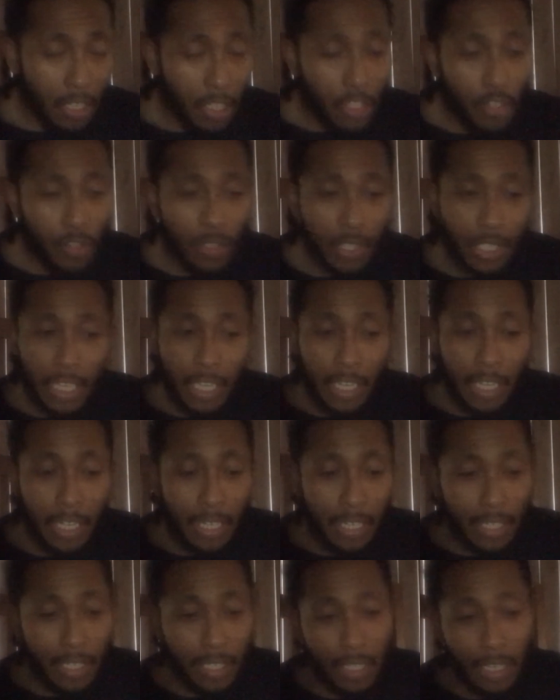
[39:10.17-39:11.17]
you've seen
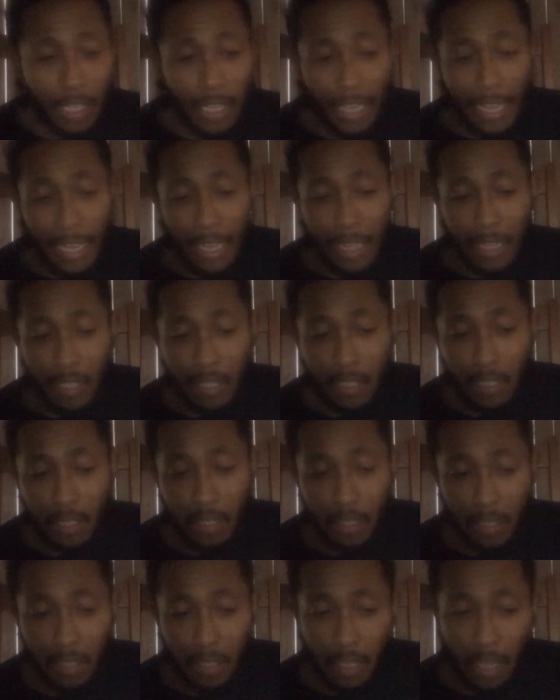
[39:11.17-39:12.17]
this
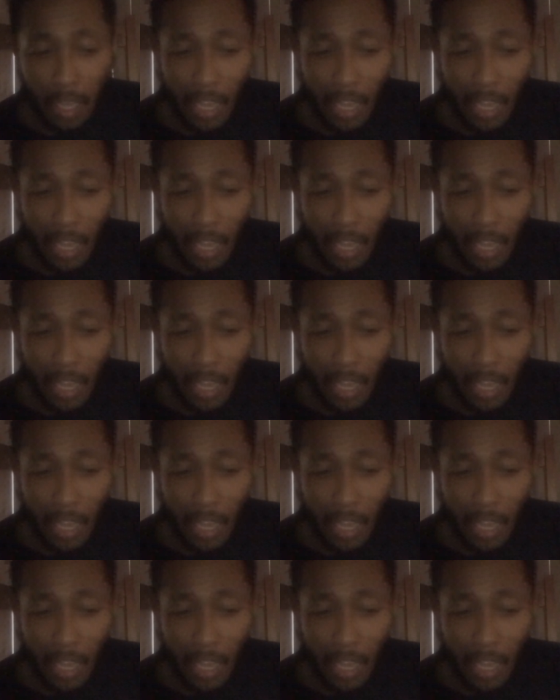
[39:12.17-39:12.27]
against